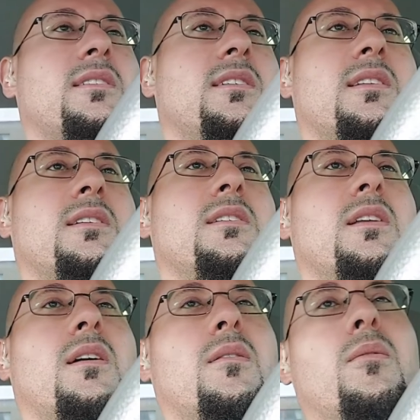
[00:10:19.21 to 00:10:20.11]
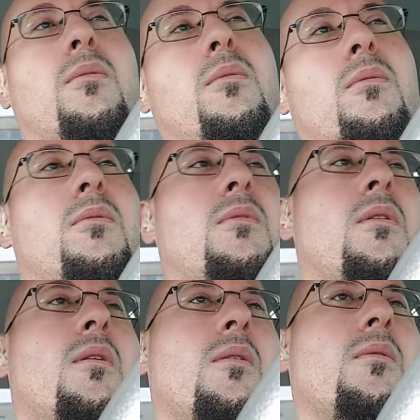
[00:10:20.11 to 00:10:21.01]
and he's like, oh
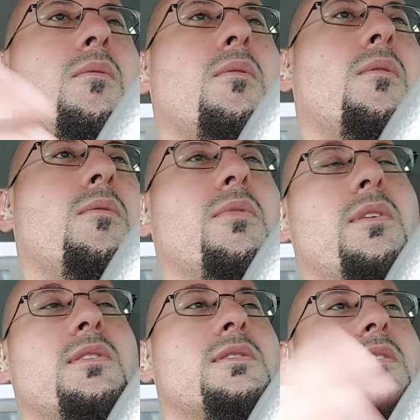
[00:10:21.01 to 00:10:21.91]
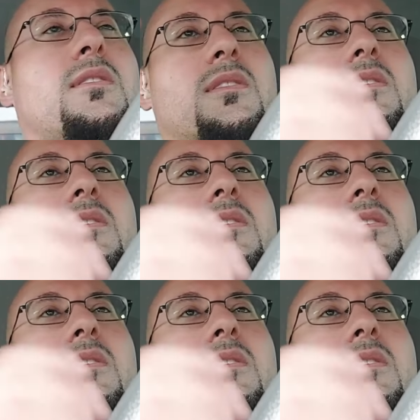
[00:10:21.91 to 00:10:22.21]
no, this